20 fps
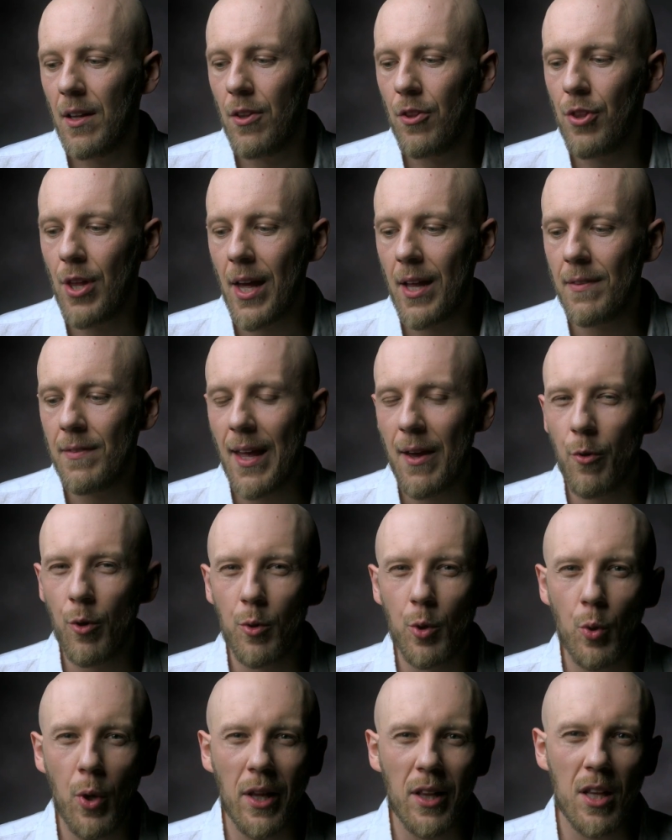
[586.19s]
then they
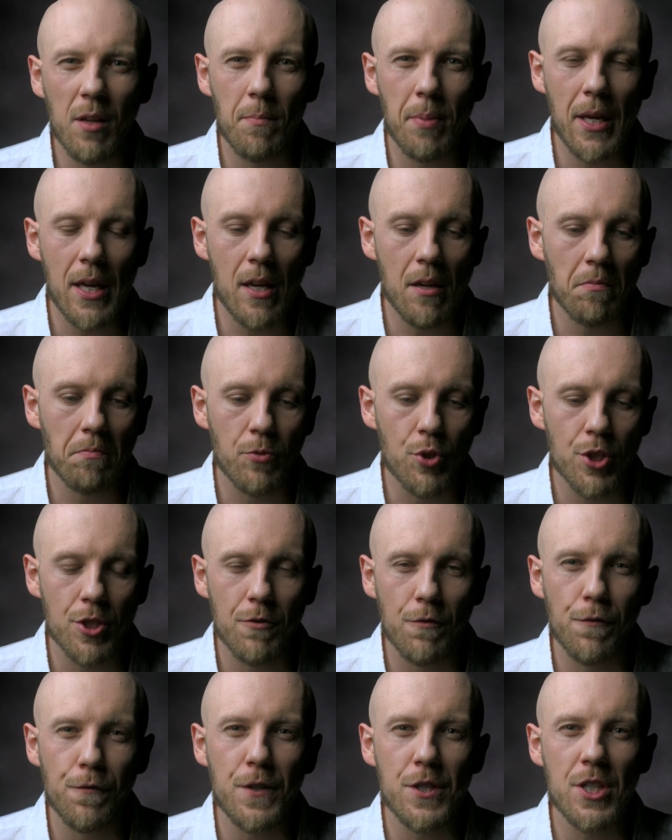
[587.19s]
would quickly be just
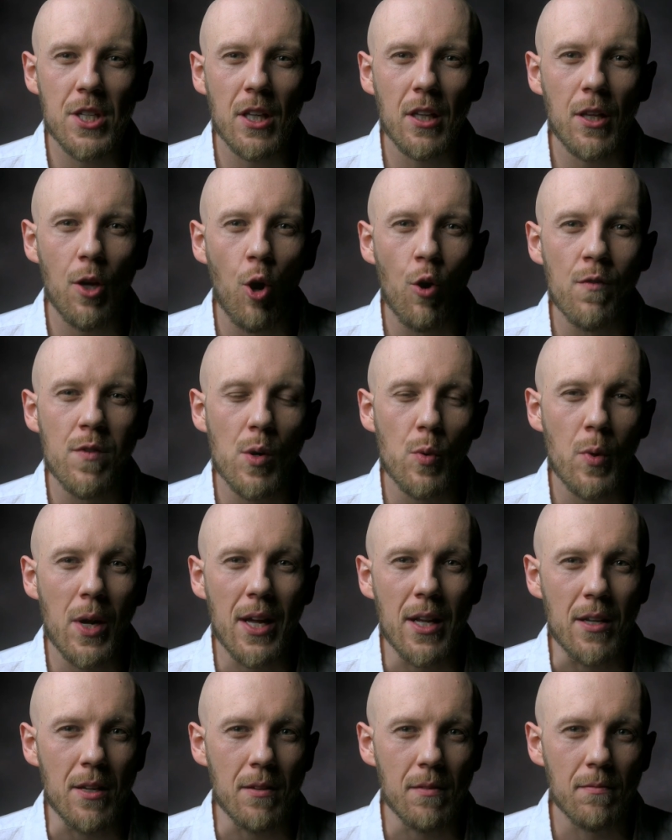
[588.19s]
physically
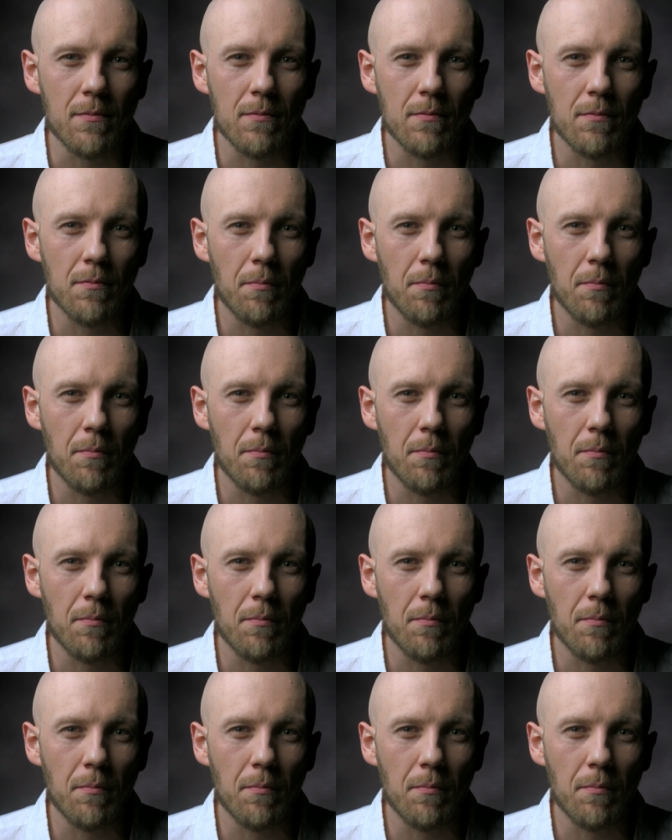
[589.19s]
overrun